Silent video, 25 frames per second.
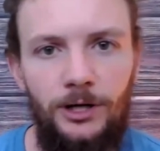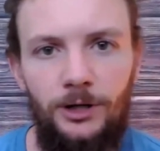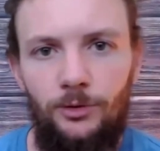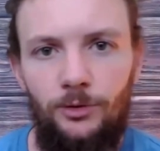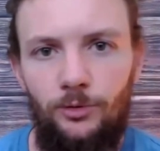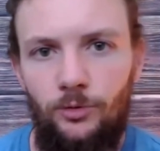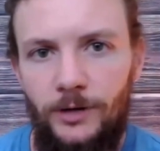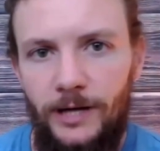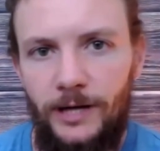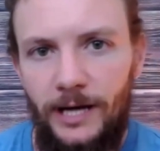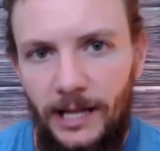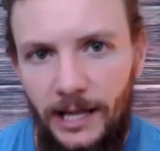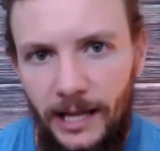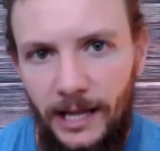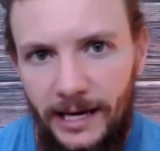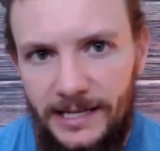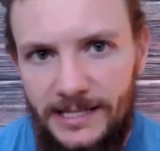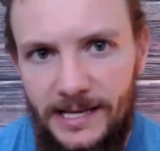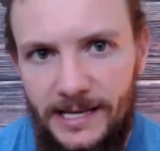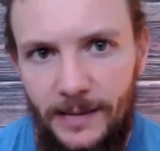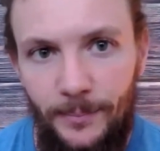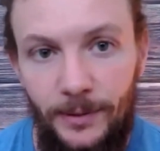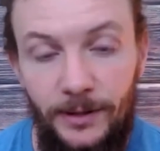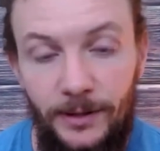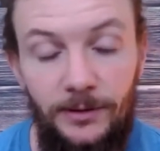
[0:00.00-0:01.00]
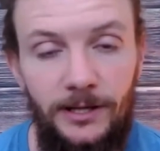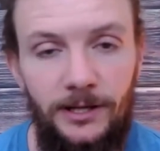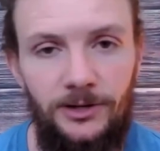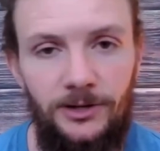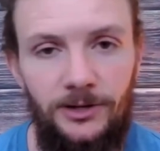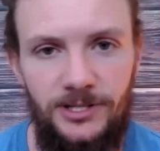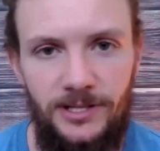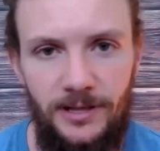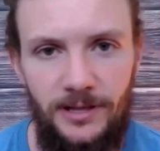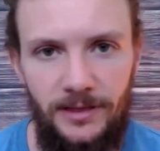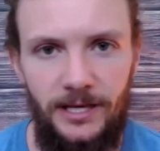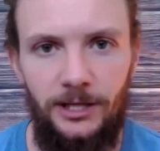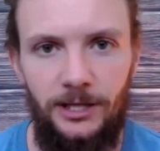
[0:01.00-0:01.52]
could realize that, but
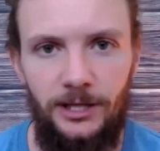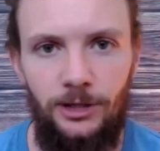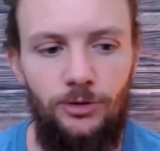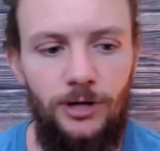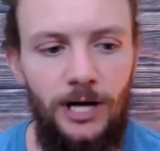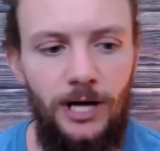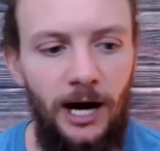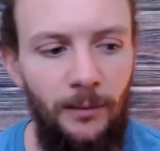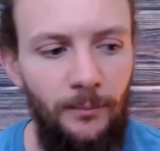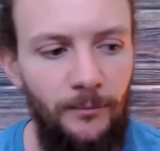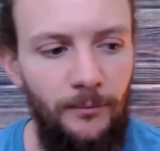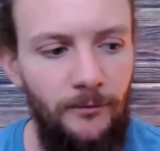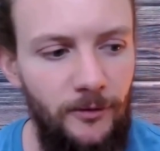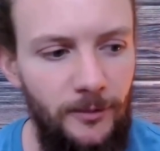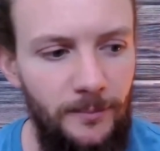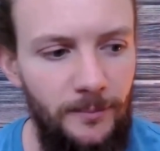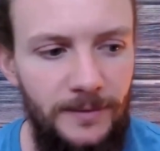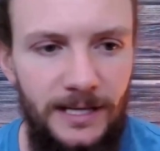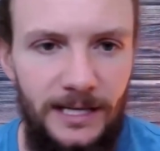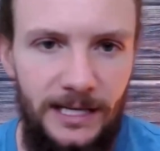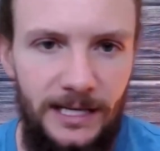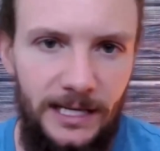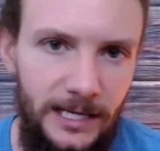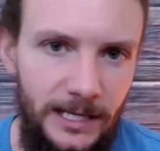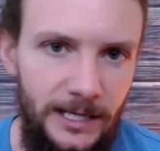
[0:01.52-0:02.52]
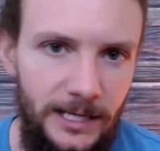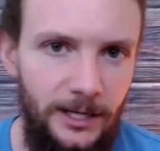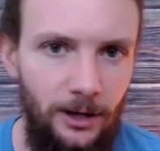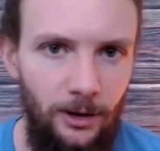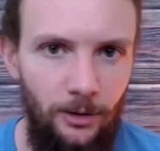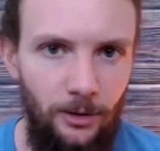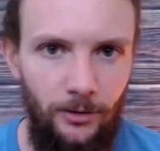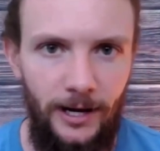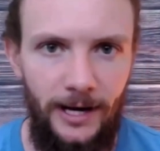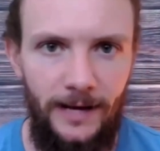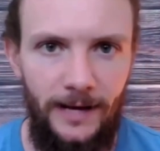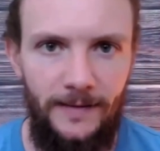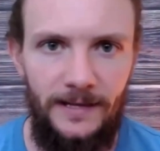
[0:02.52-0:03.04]
here's the thing, you come from the ego,
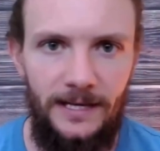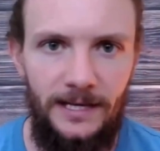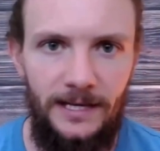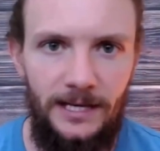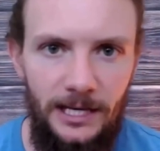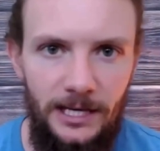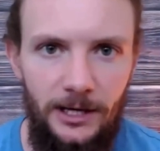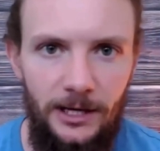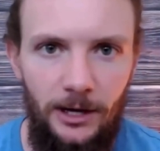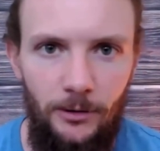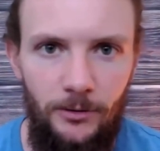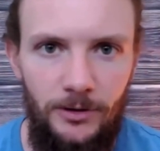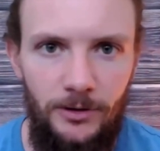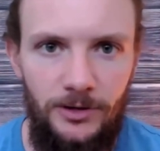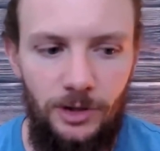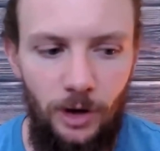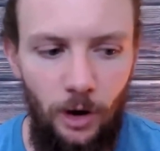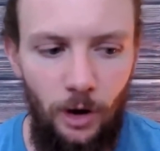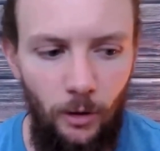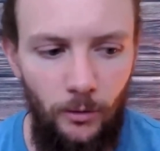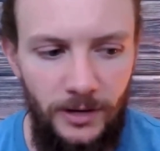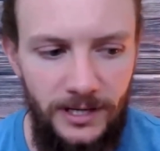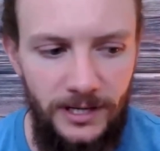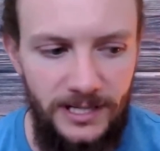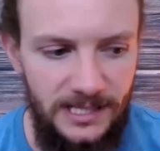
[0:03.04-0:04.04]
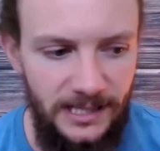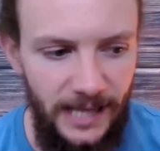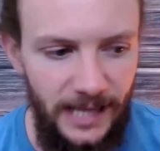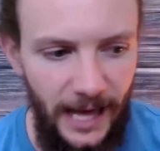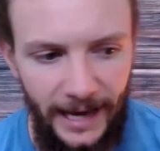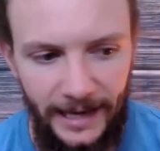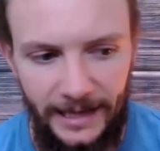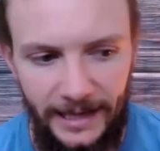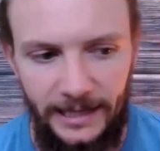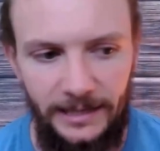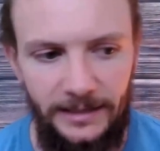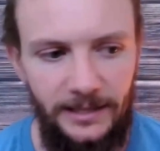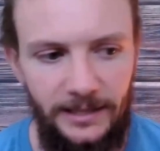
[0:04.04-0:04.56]
right? The ego is always
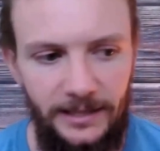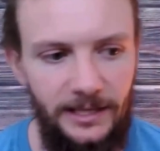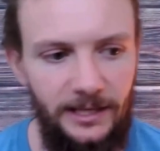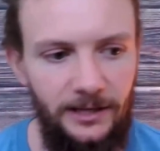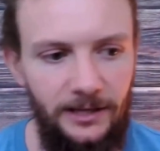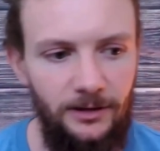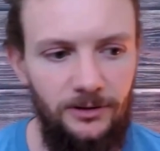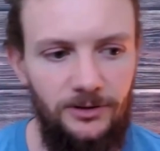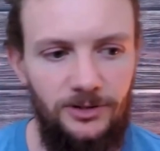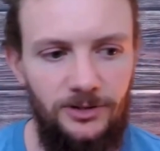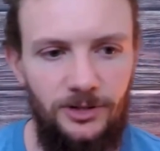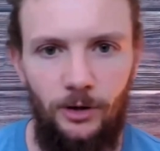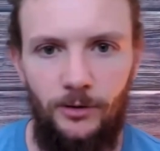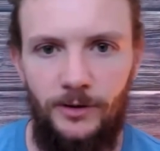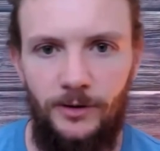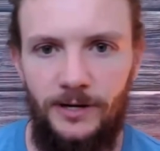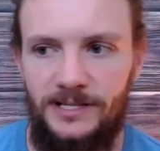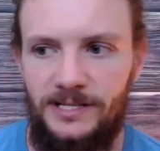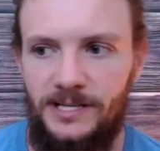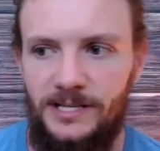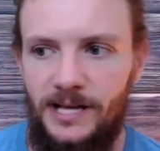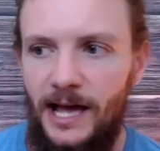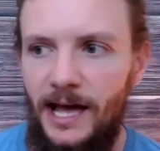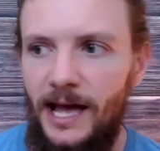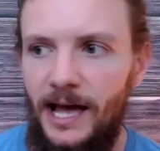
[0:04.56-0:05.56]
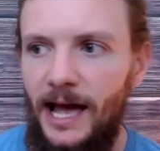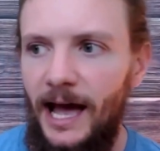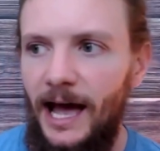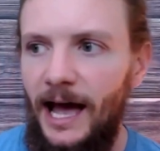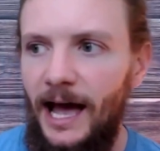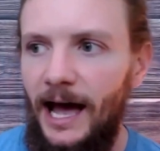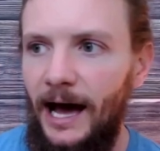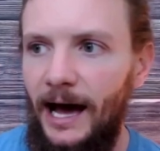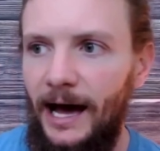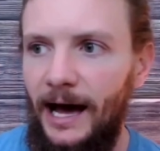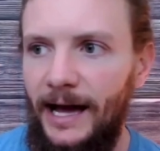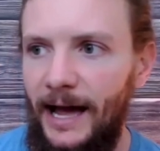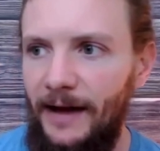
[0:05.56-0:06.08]
lacking. The ego is always,
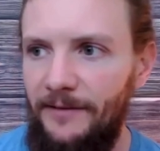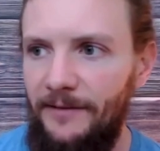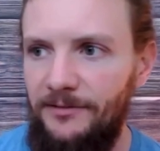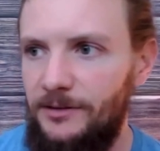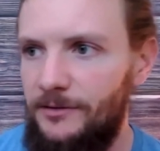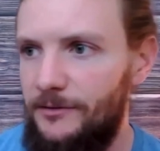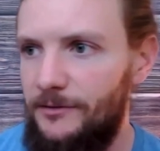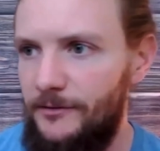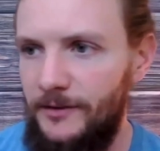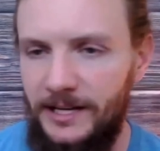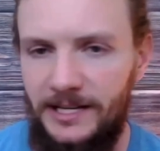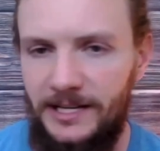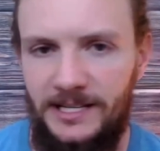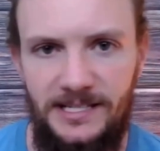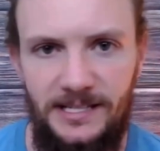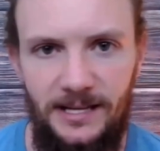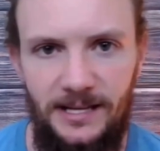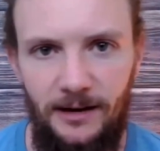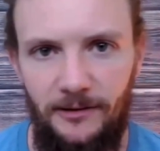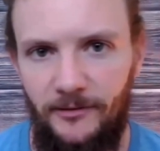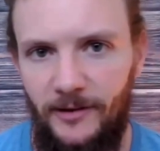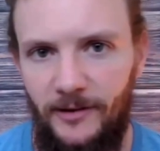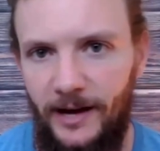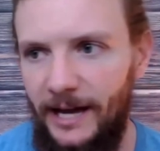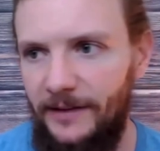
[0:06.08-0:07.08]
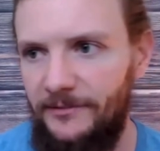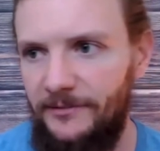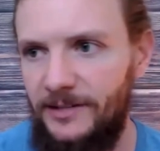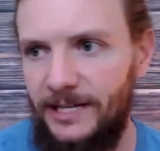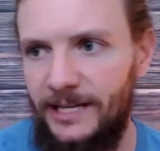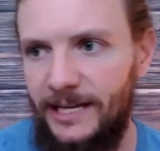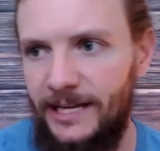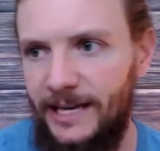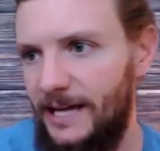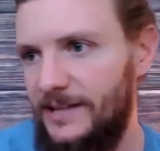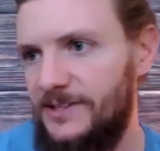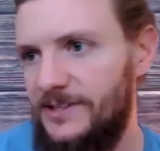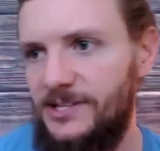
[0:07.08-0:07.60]
I have to fix stuff. I have to
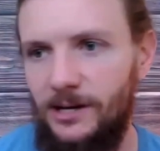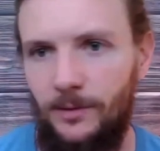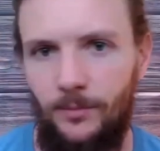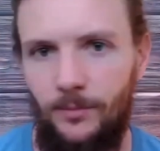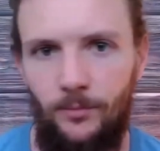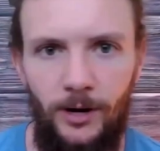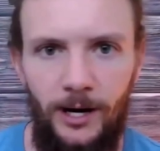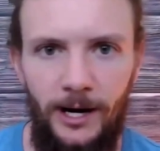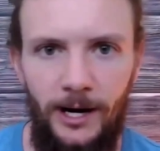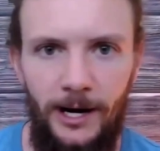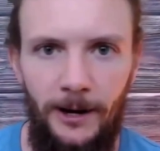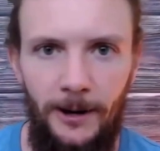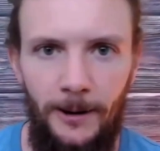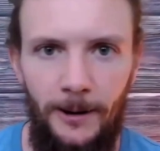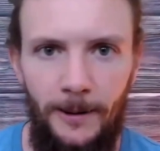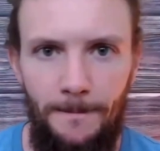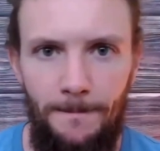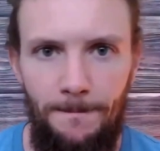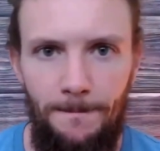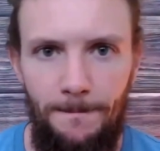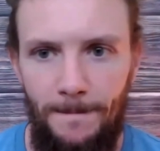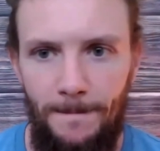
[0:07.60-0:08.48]
get somewhere.